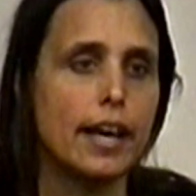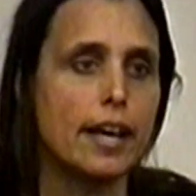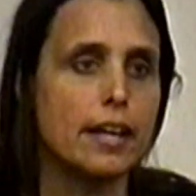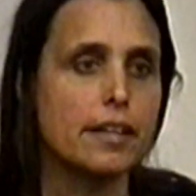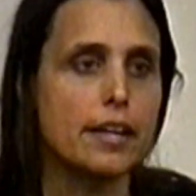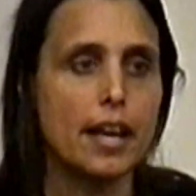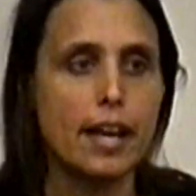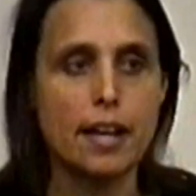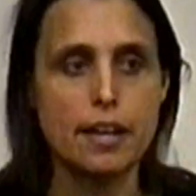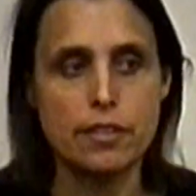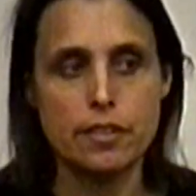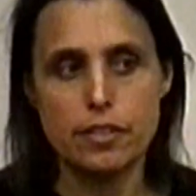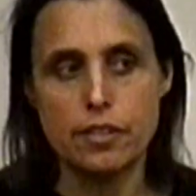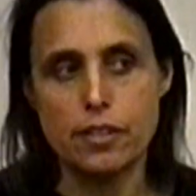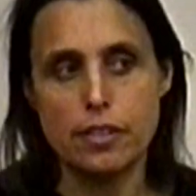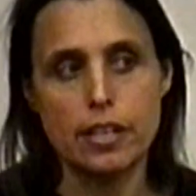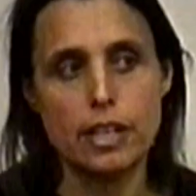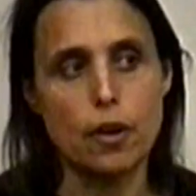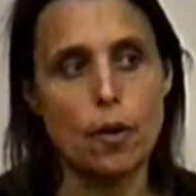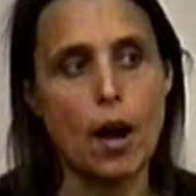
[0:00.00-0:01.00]
and
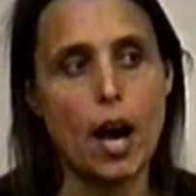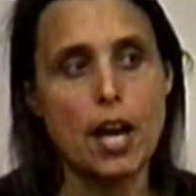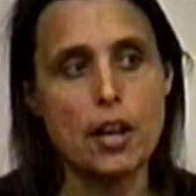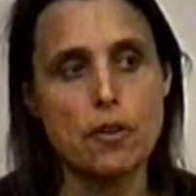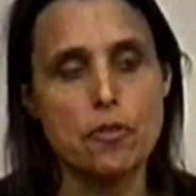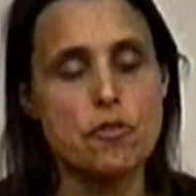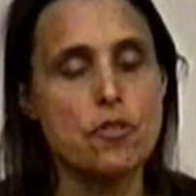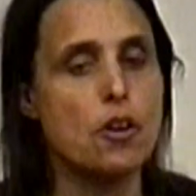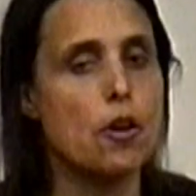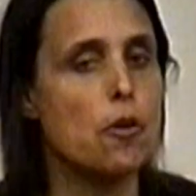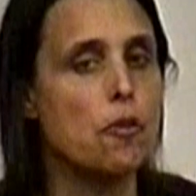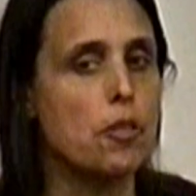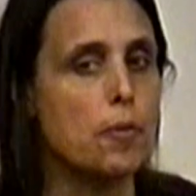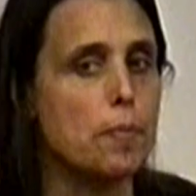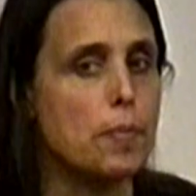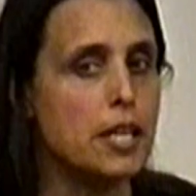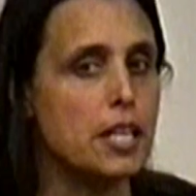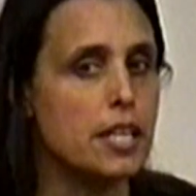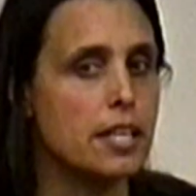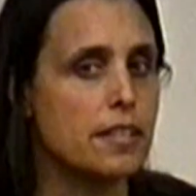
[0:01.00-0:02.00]
and you know, I don't
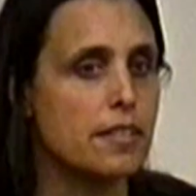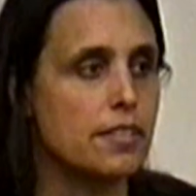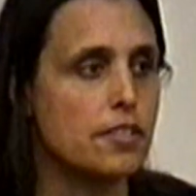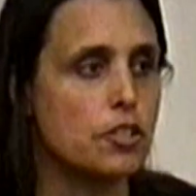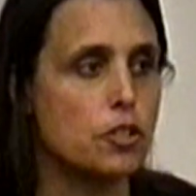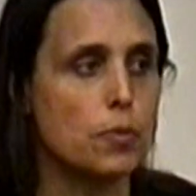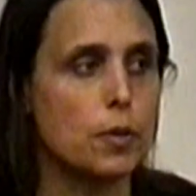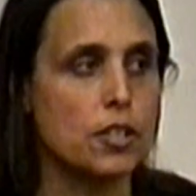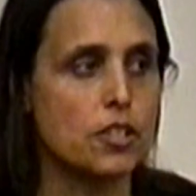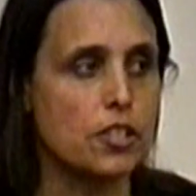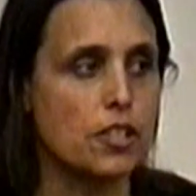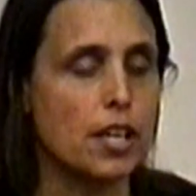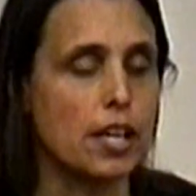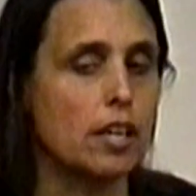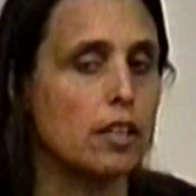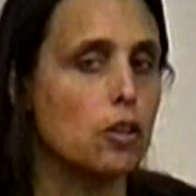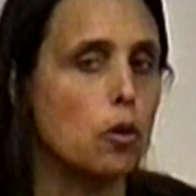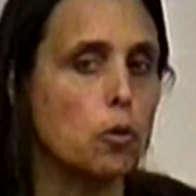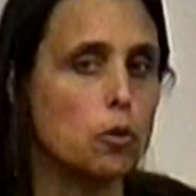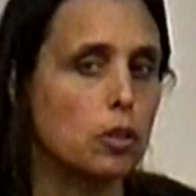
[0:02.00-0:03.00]
know the media situation
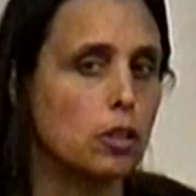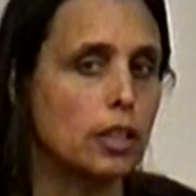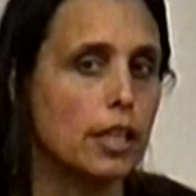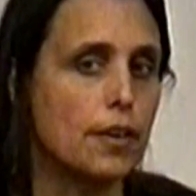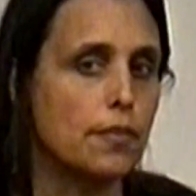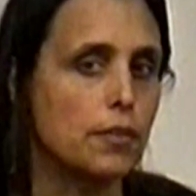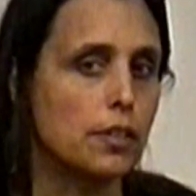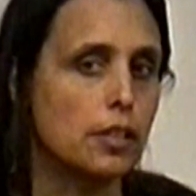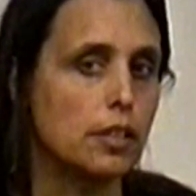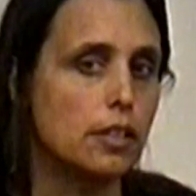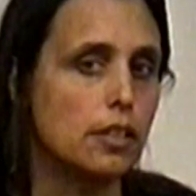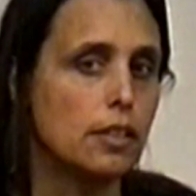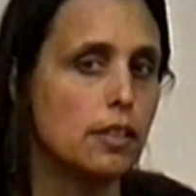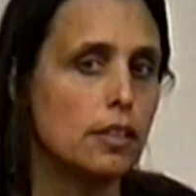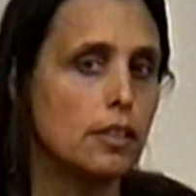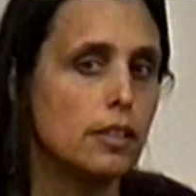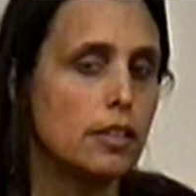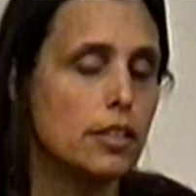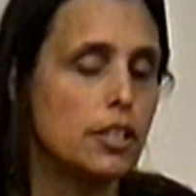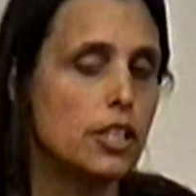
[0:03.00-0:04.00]
at a local level
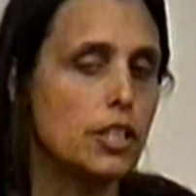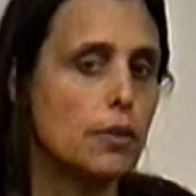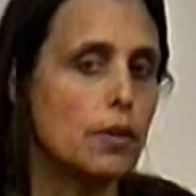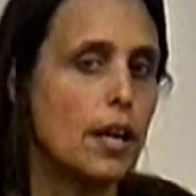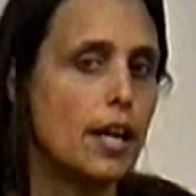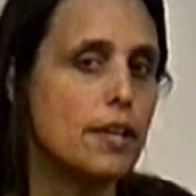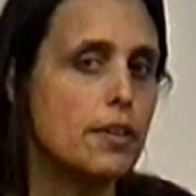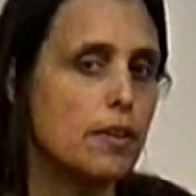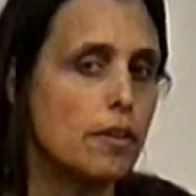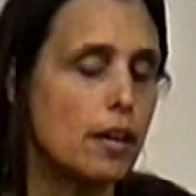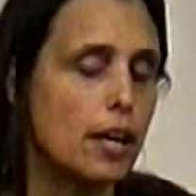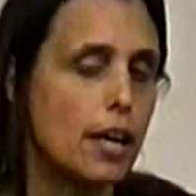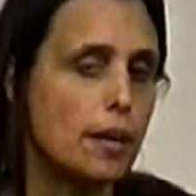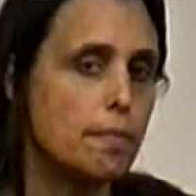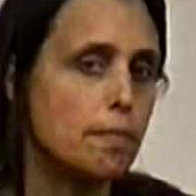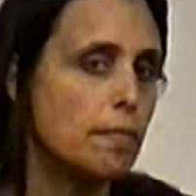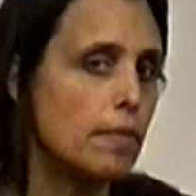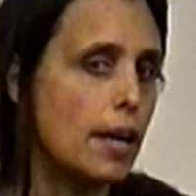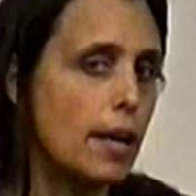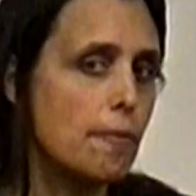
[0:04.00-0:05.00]
you know, I know
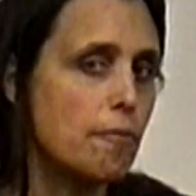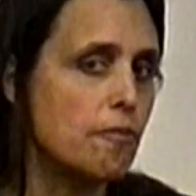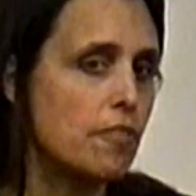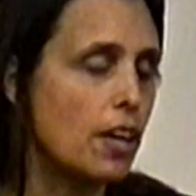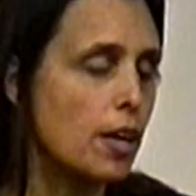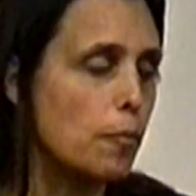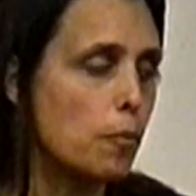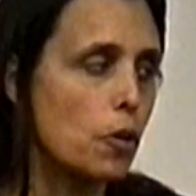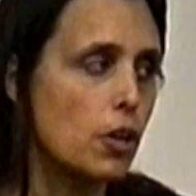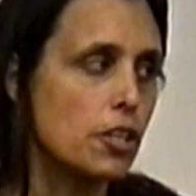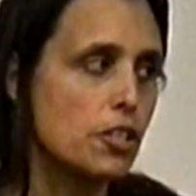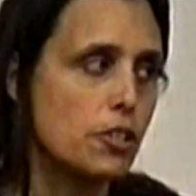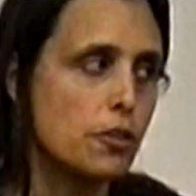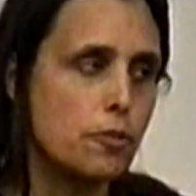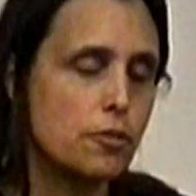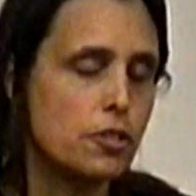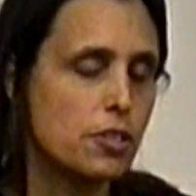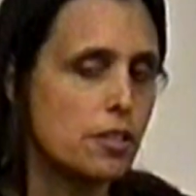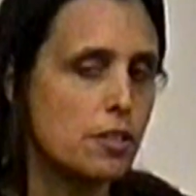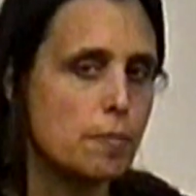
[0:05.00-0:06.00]
I'm, I'm far more
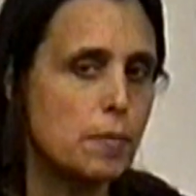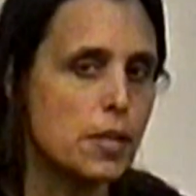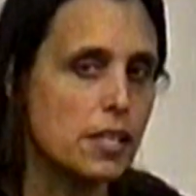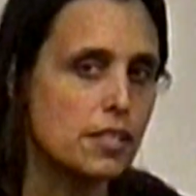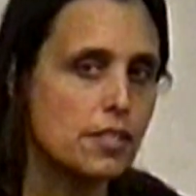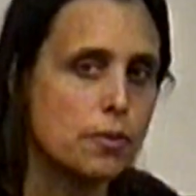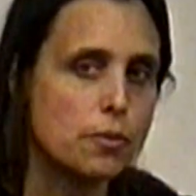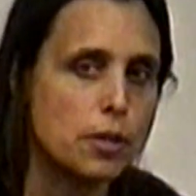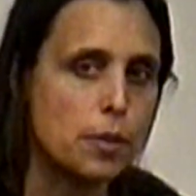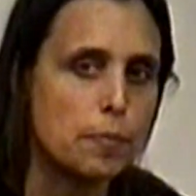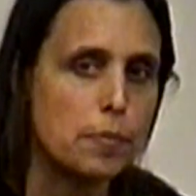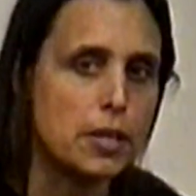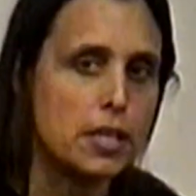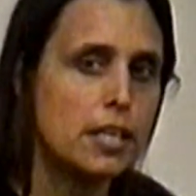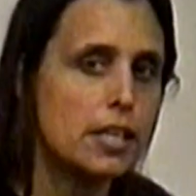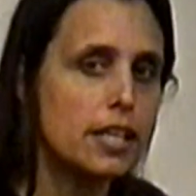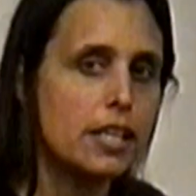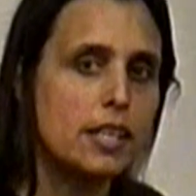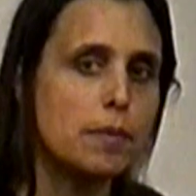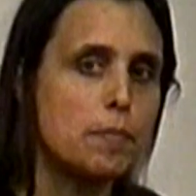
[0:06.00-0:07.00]
attuned to the Minnesota
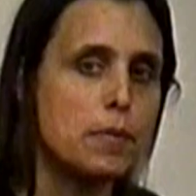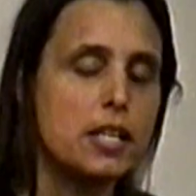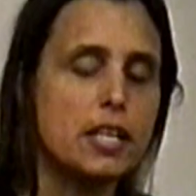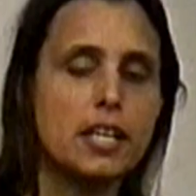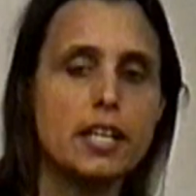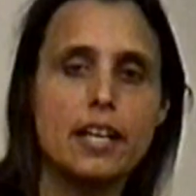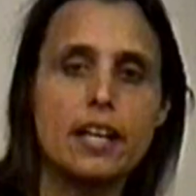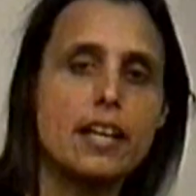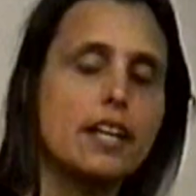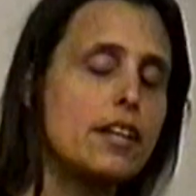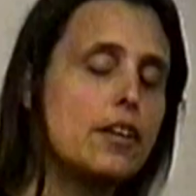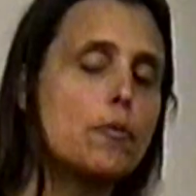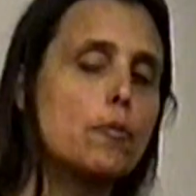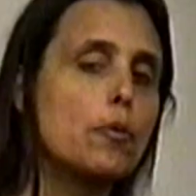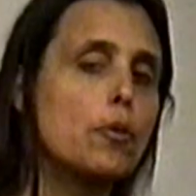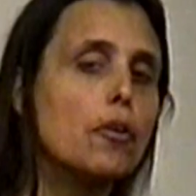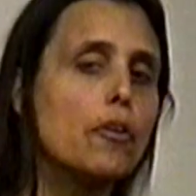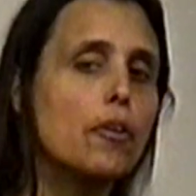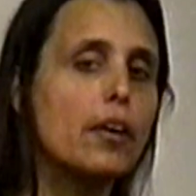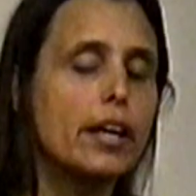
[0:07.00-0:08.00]
media and the media in the
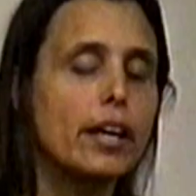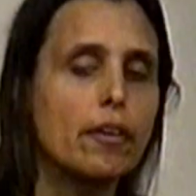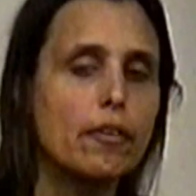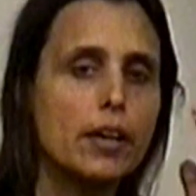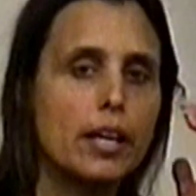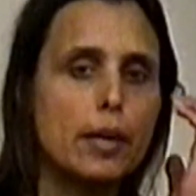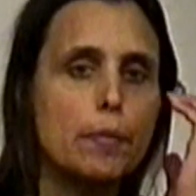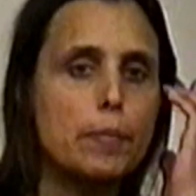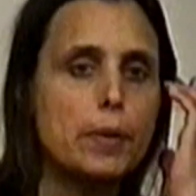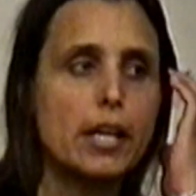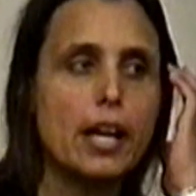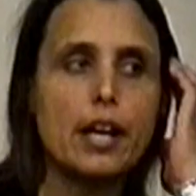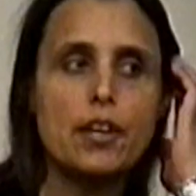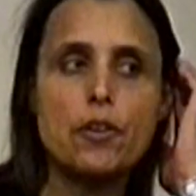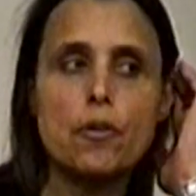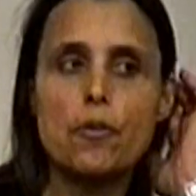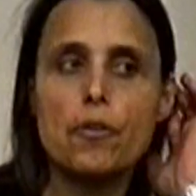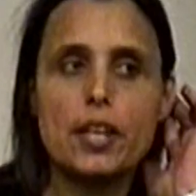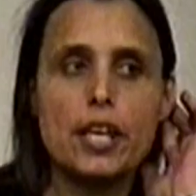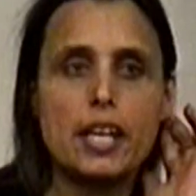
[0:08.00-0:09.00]
rural area, but
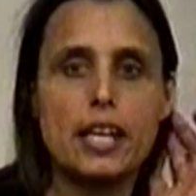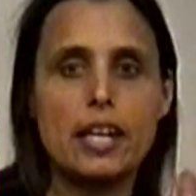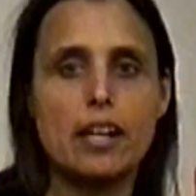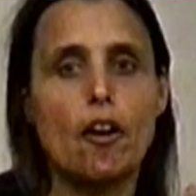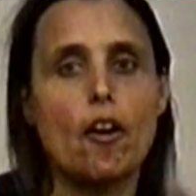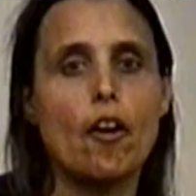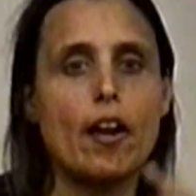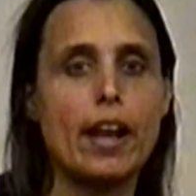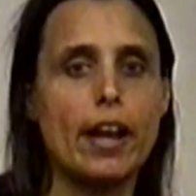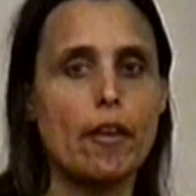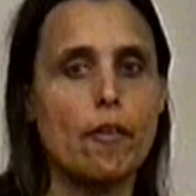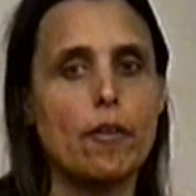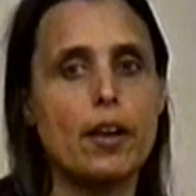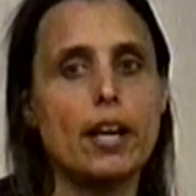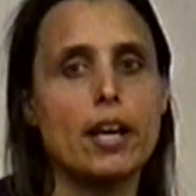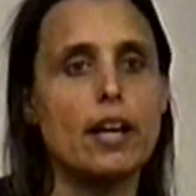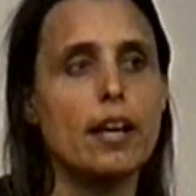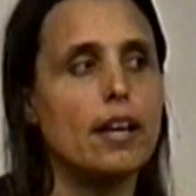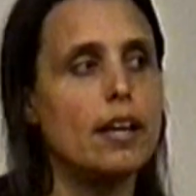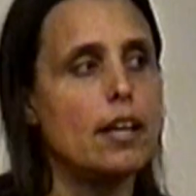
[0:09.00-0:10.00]
I know that in our
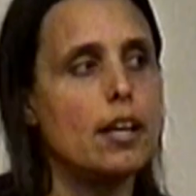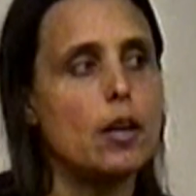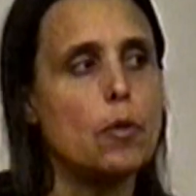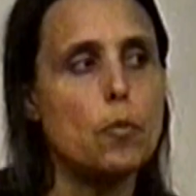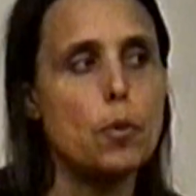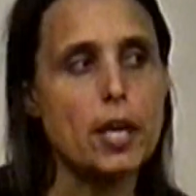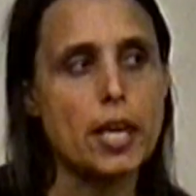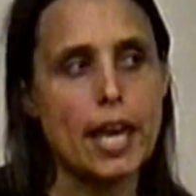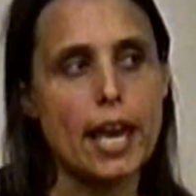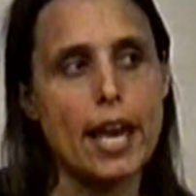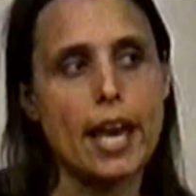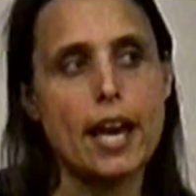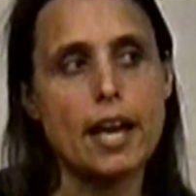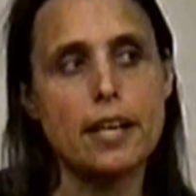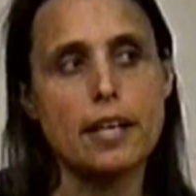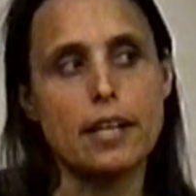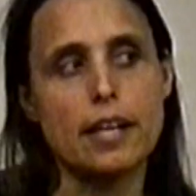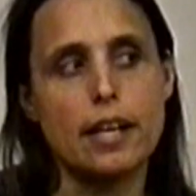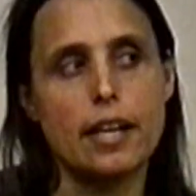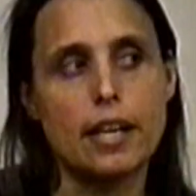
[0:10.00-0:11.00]
area, we
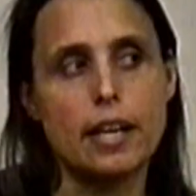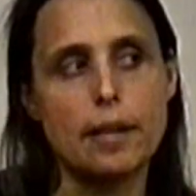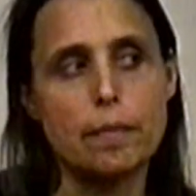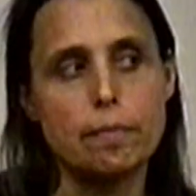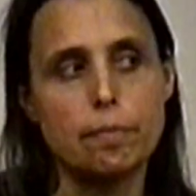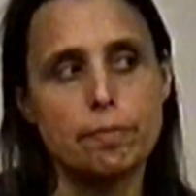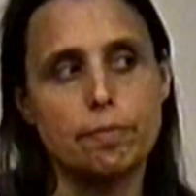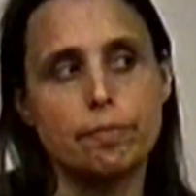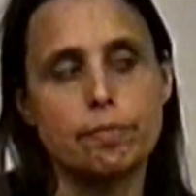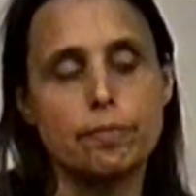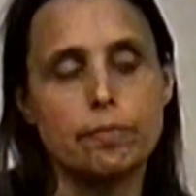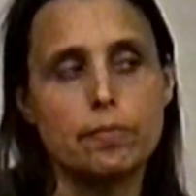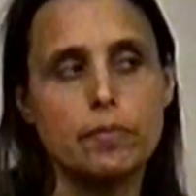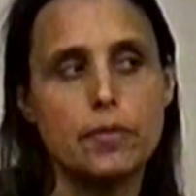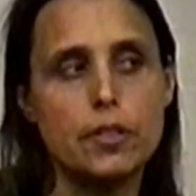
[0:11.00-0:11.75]
can, um,